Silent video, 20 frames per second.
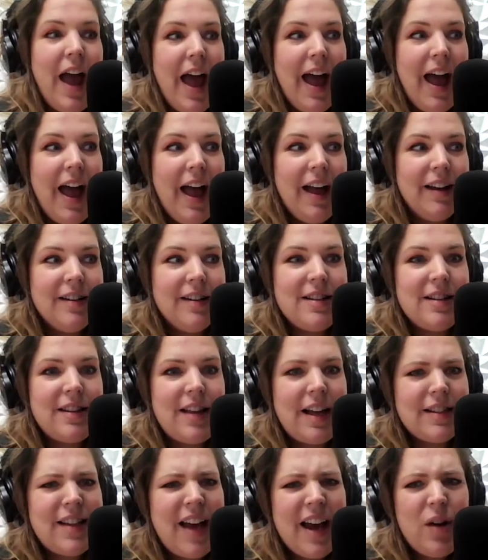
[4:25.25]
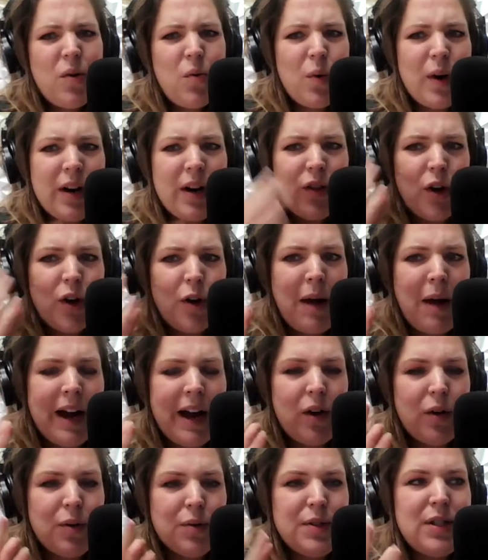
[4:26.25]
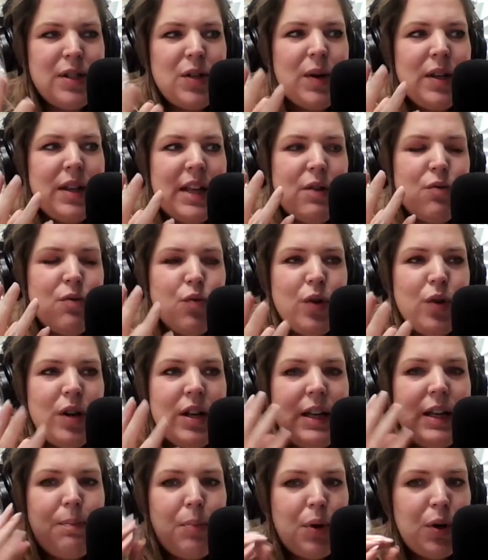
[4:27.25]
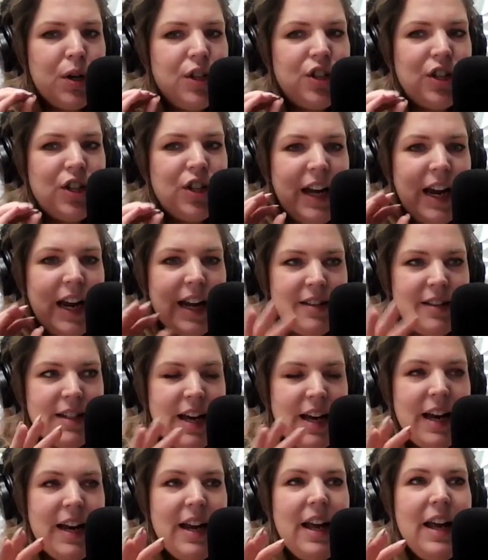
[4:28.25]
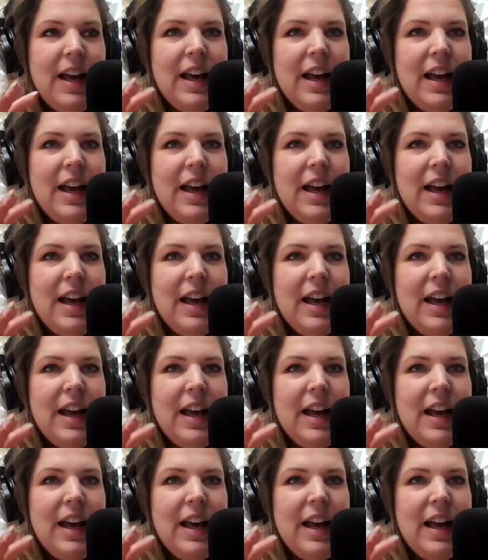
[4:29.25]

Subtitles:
And that's kind of where their mind goes to, and they really push against it.